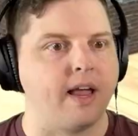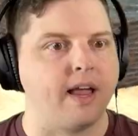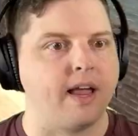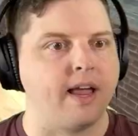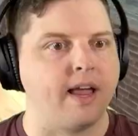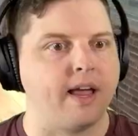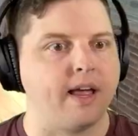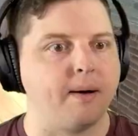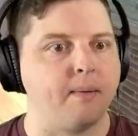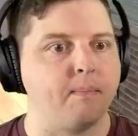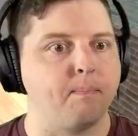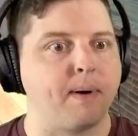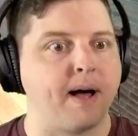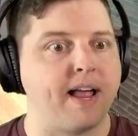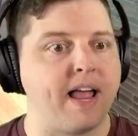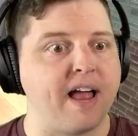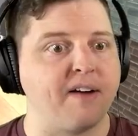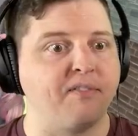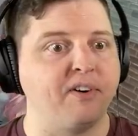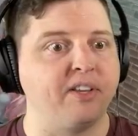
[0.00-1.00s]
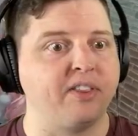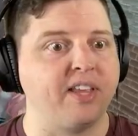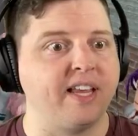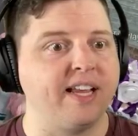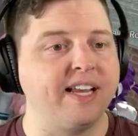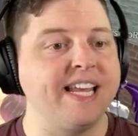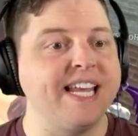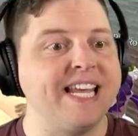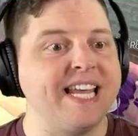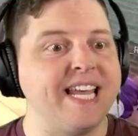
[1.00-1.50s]
and by
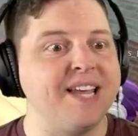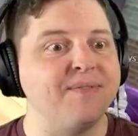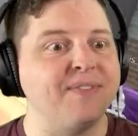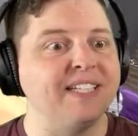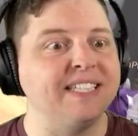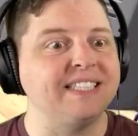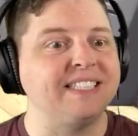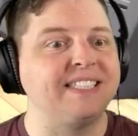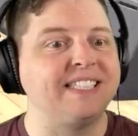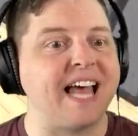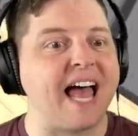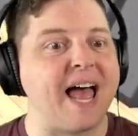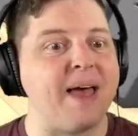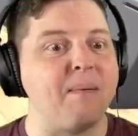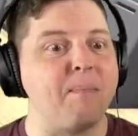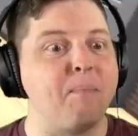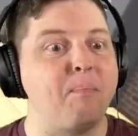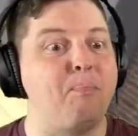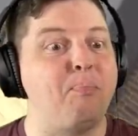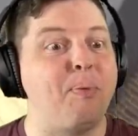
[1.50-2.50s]
everything, he even set